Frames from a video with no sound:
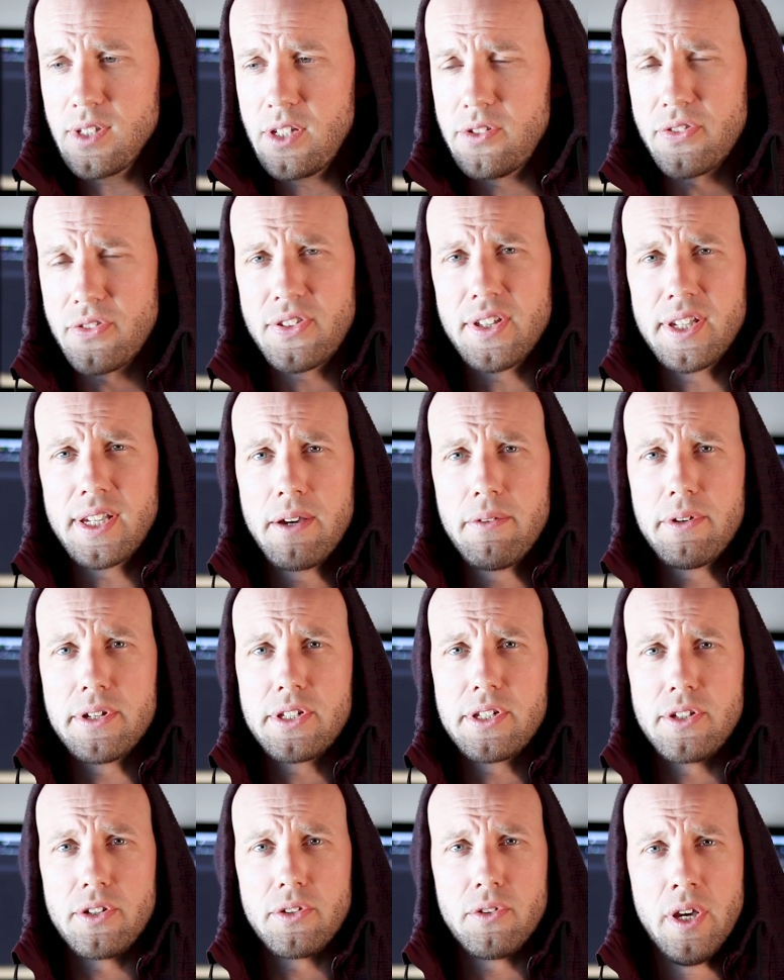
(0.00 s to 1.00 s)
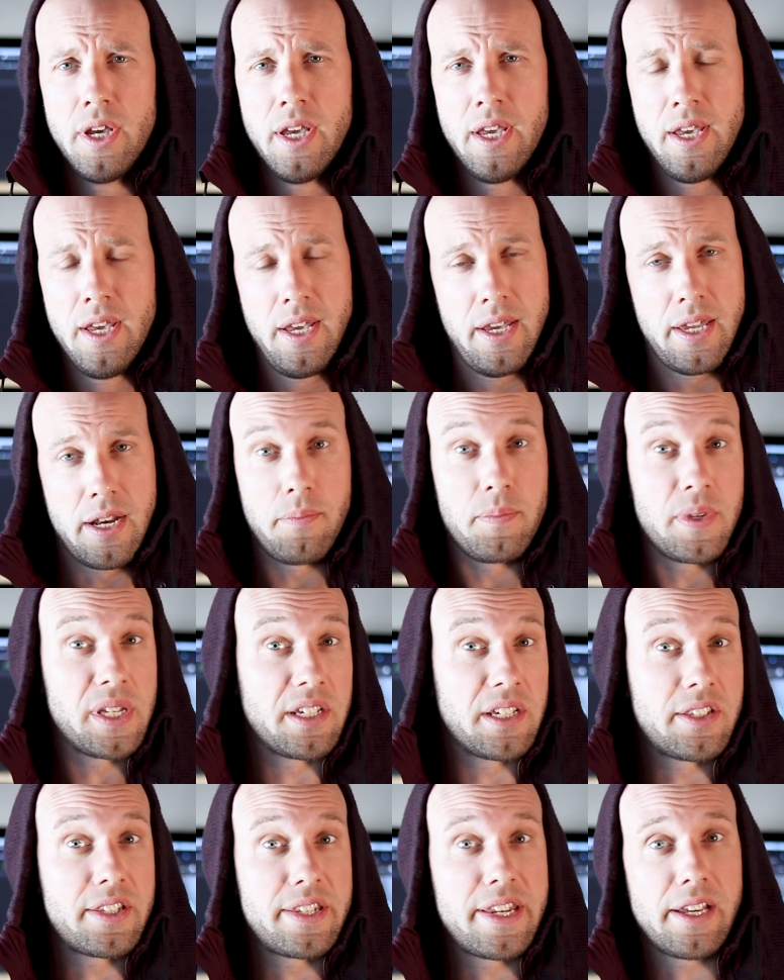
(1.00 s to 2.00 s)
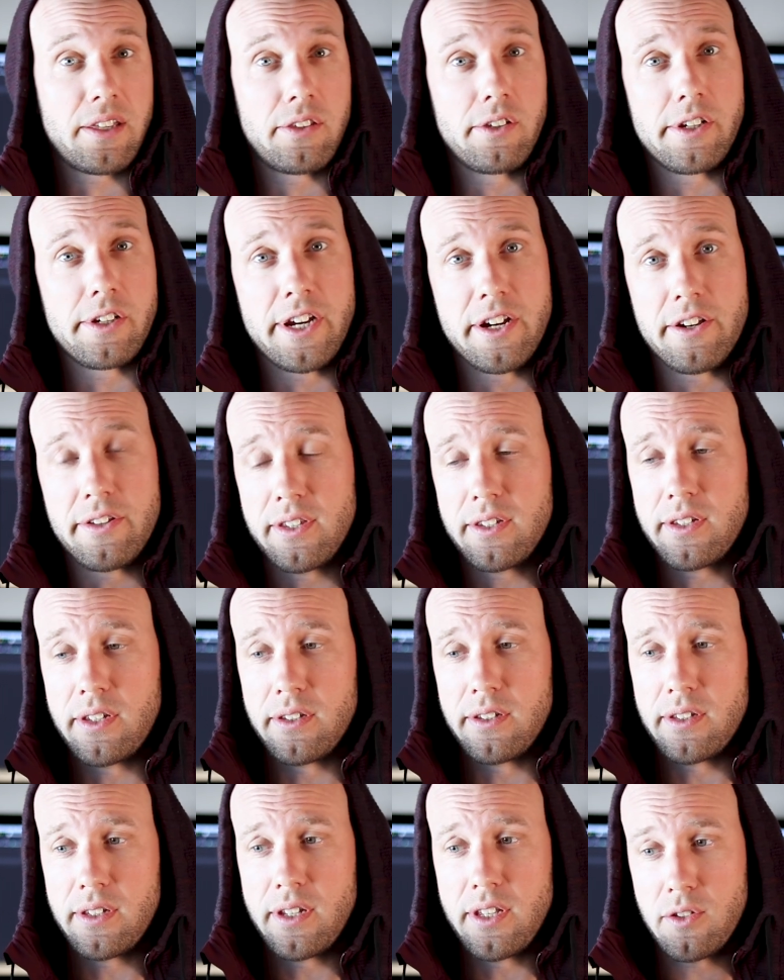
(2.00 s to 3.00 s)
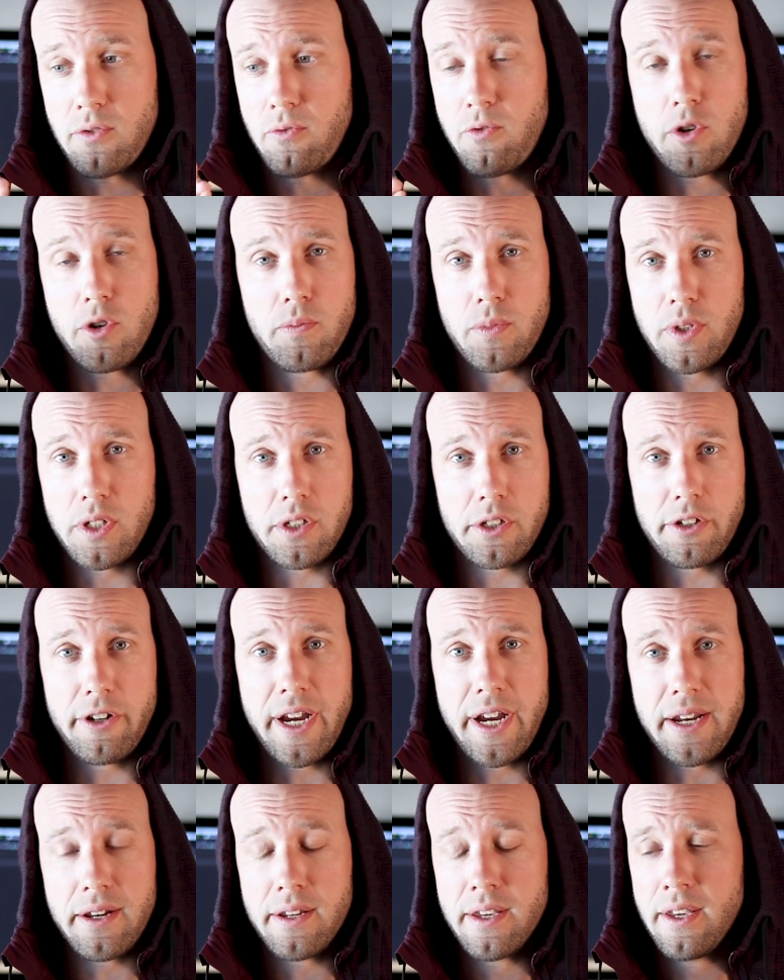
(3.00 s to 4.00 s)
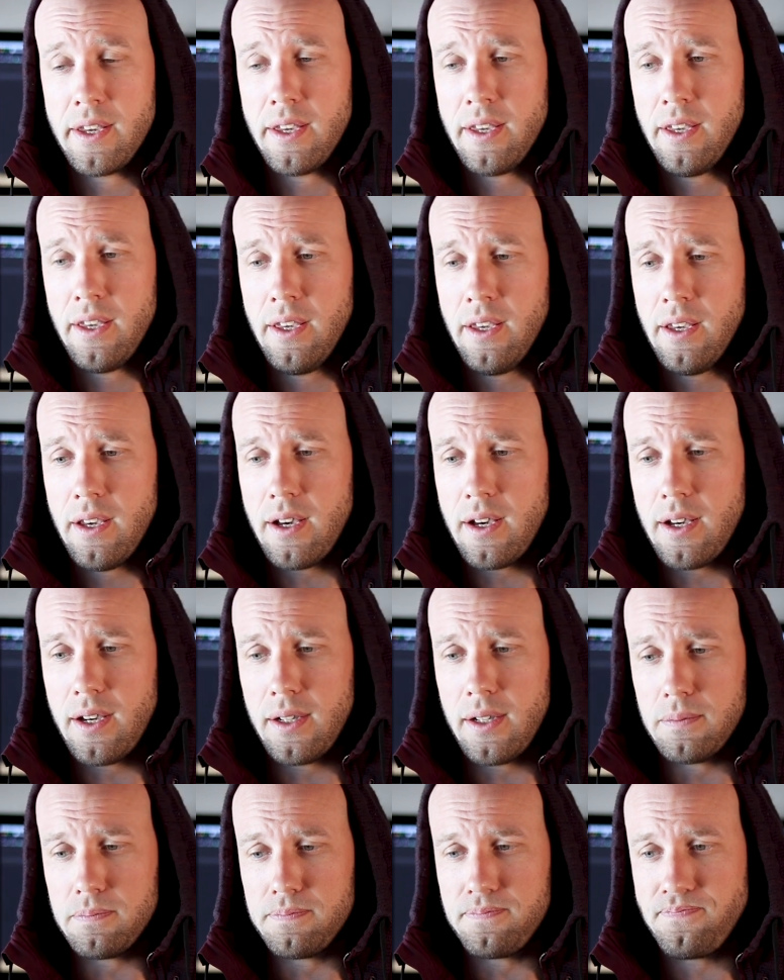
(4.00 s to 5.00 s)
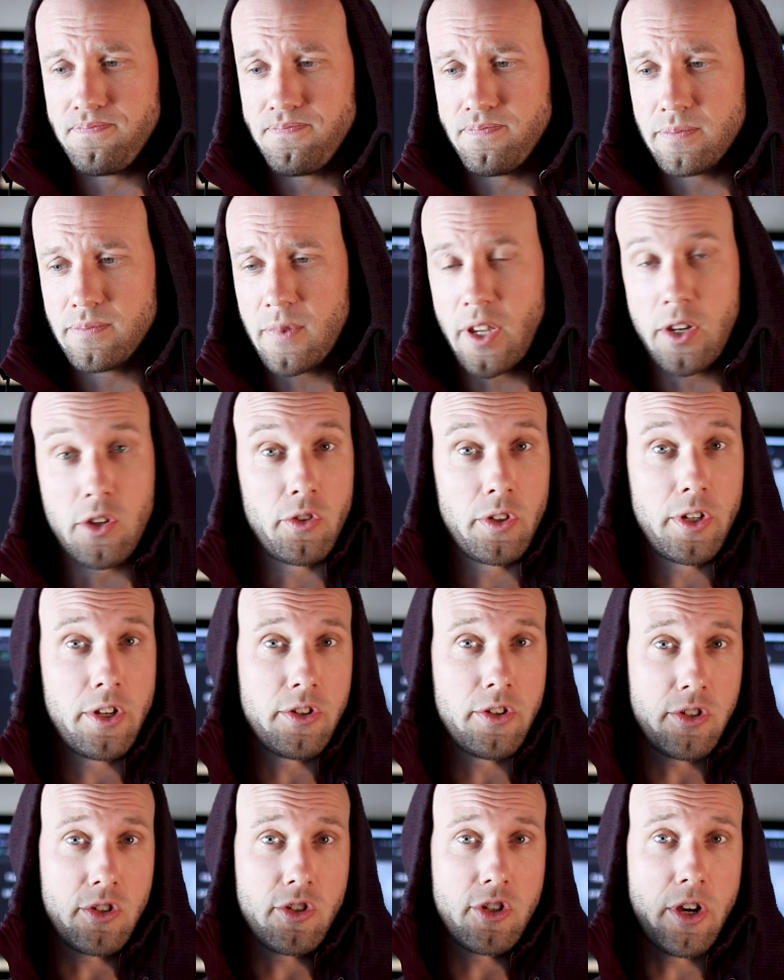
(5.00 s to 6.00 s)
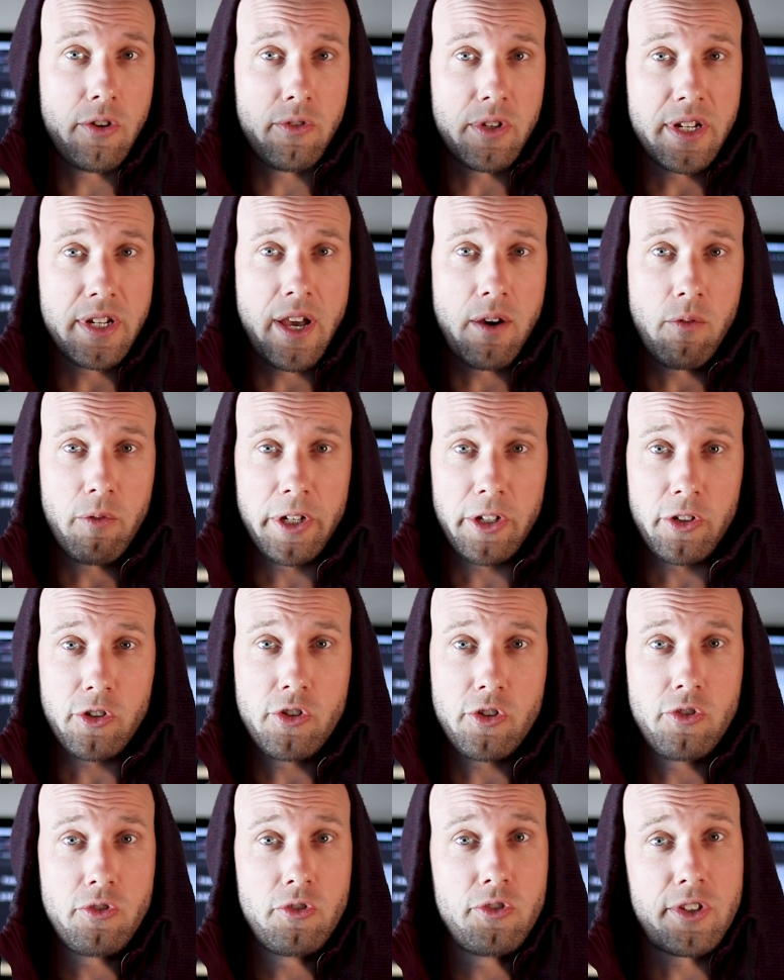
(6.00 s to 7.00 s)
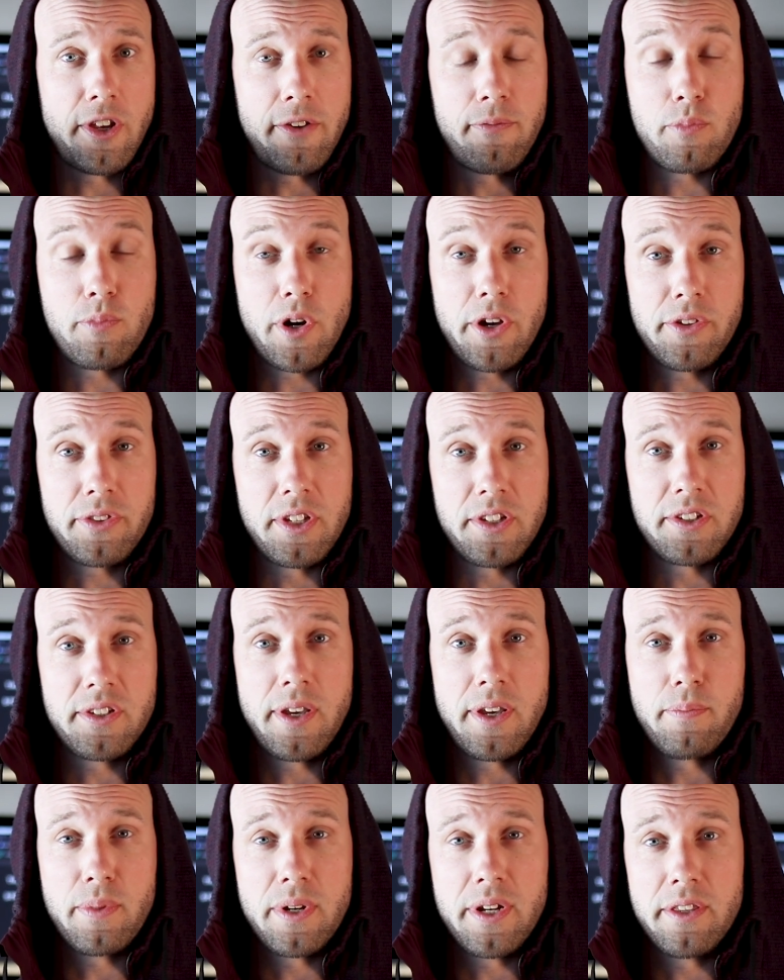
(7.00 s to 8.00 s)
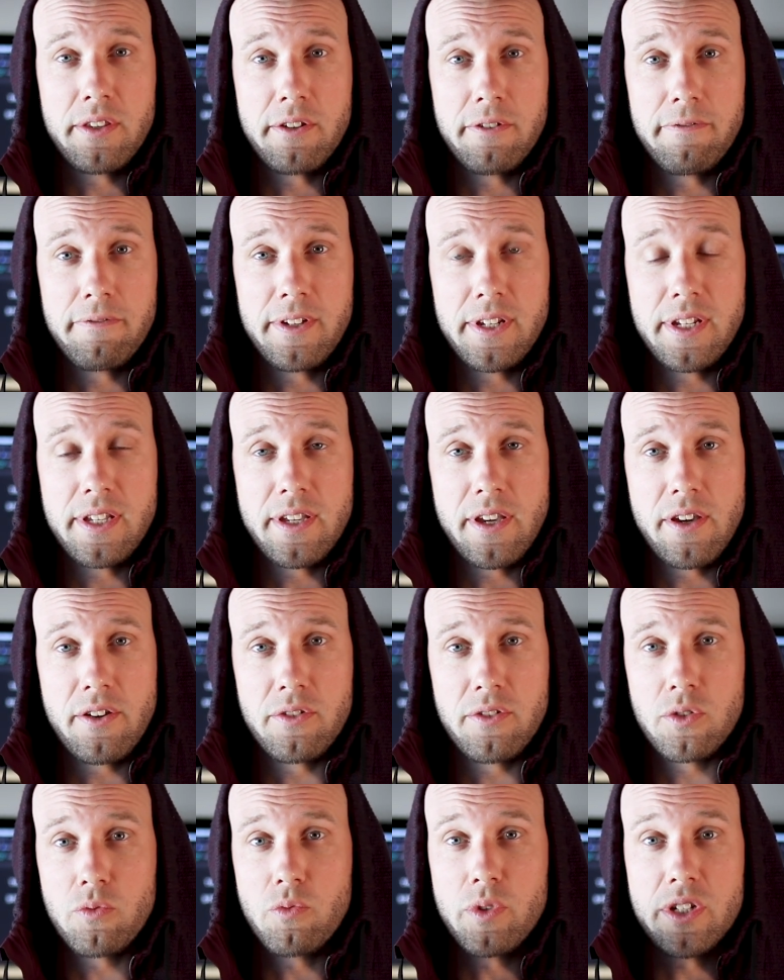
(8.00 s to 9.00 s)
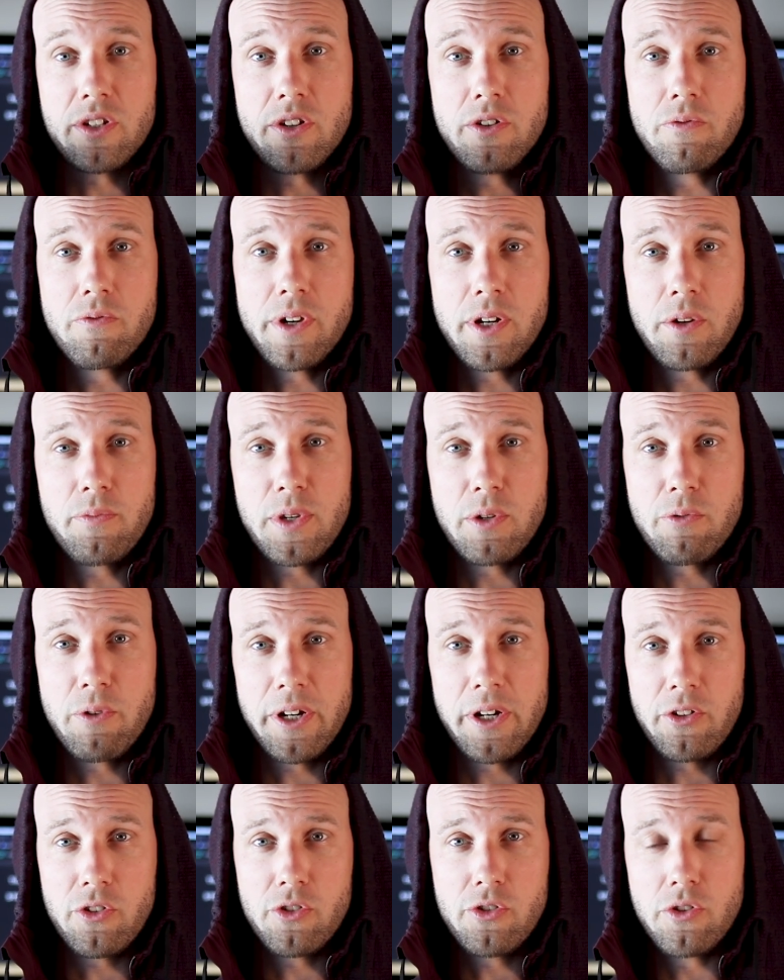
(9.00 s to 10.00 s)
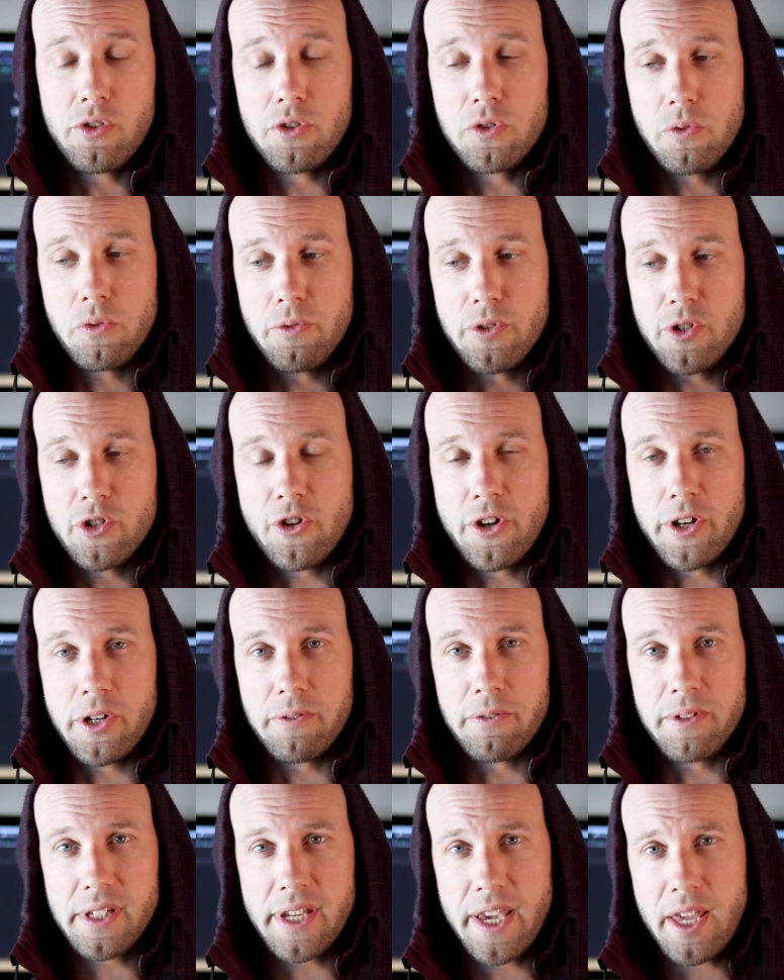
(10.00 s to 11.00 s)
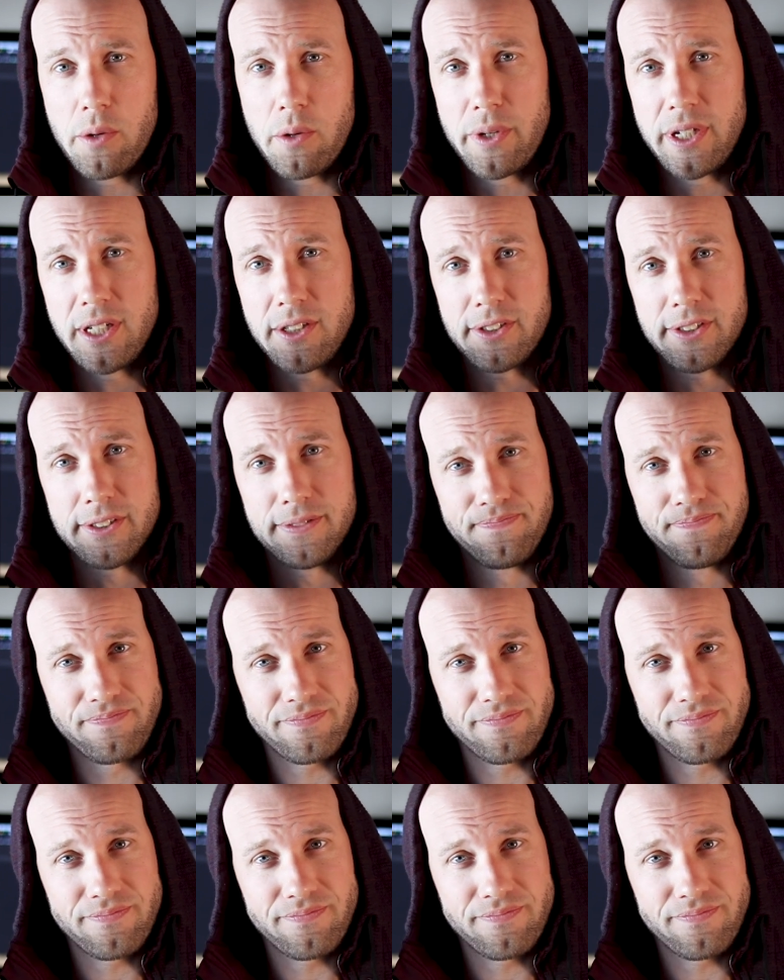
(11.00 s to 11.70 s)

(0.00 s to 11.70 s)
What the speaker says: The thing I would do, and I'm being a stickler here, his form looks great. And you'll notice Joe is not wearing shoes. I've brought this up in other videos. We don't want to be wearing shoes when we're training with kettlebells.